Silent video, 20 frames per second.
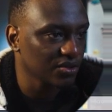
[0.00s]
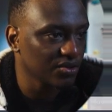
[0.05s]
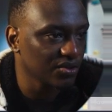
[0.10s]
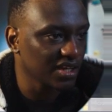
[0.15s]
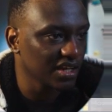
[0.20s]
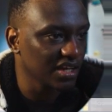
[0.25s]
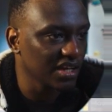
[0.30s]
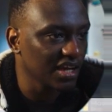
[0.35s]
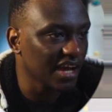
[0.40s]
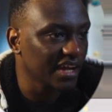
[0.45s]

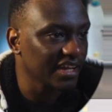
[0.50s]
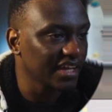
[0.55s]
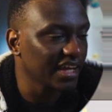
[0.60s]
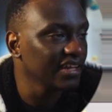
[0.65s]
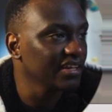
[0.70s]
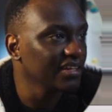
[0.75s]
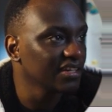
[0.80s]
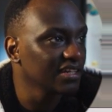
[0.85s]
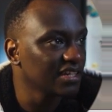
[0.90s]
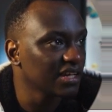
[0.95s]
Okay,
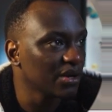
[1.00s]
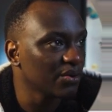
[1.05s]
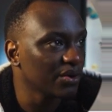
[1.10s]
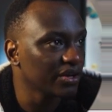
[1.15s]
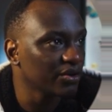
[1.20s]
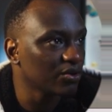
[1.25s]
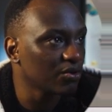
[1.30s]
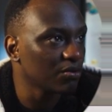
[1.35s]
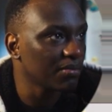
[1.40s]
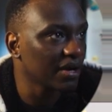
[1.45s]
again, now
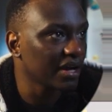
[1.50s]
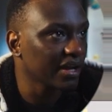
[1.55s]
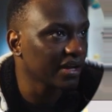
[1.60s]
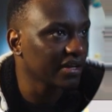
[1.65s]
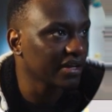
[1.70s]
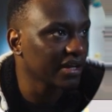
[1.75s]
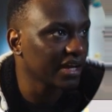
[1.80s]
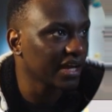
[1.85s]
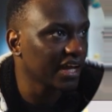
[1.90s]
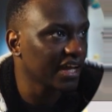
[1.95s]
I go
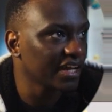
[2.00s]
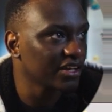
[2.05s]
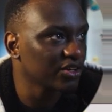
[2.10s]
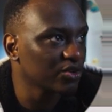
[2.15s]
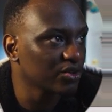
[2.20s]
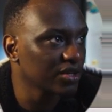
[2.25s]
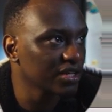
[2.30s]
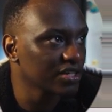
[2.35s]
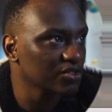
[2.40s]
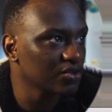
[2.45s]
back
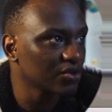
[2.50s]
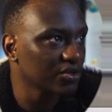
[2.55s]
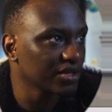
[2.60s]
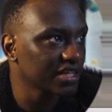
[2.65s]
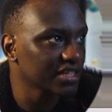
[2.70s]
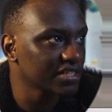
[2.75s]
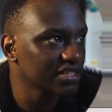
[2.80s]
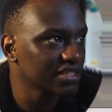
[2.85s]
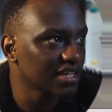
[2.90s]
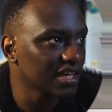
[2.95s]
and create
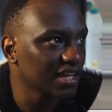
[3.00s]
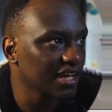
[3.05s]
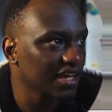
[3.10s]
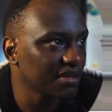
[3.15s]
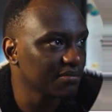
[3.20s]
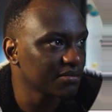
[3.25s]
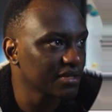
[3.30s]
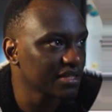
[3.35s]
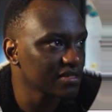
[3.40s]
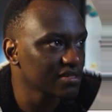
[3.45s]
connected
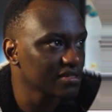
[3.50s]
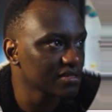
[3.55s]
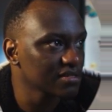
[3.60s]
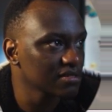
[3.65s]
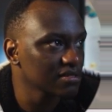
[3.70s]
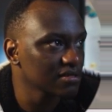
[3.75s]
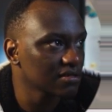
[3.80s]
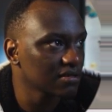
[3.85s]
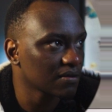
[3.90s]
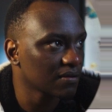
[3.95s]

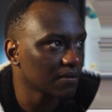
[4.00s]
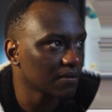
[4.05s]
alignments.